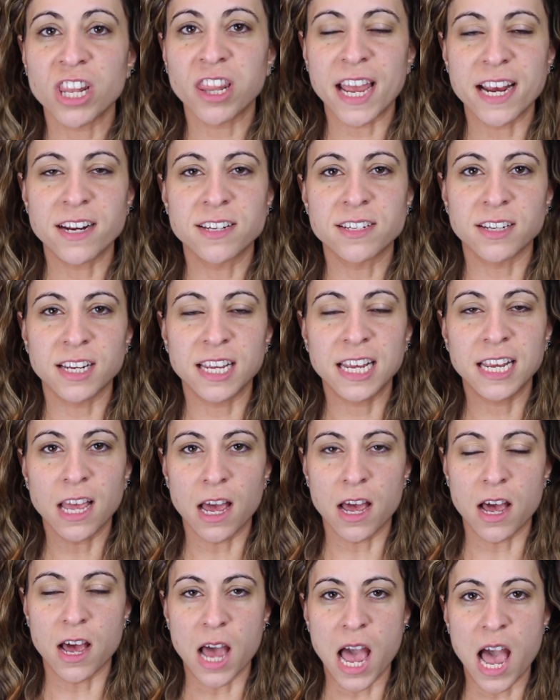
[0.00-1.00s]
like to
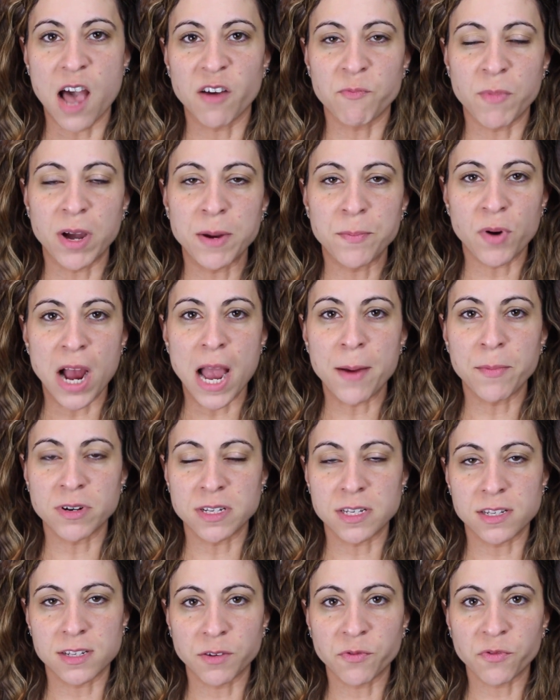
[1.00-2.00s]
uh, have my primer
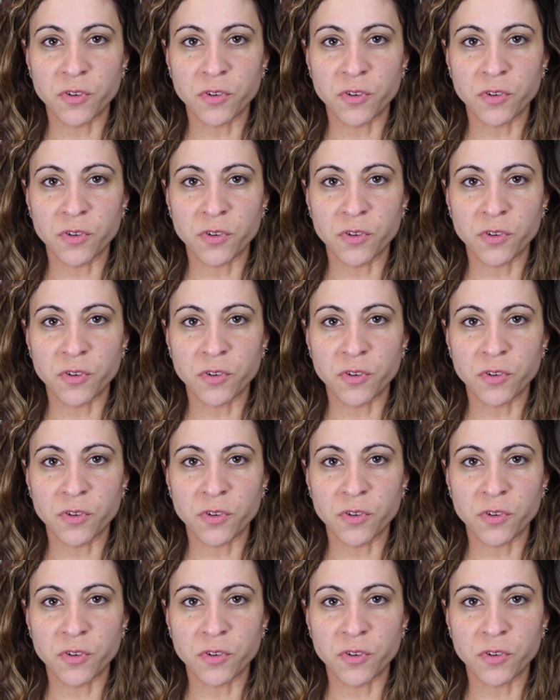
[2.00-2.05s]
sit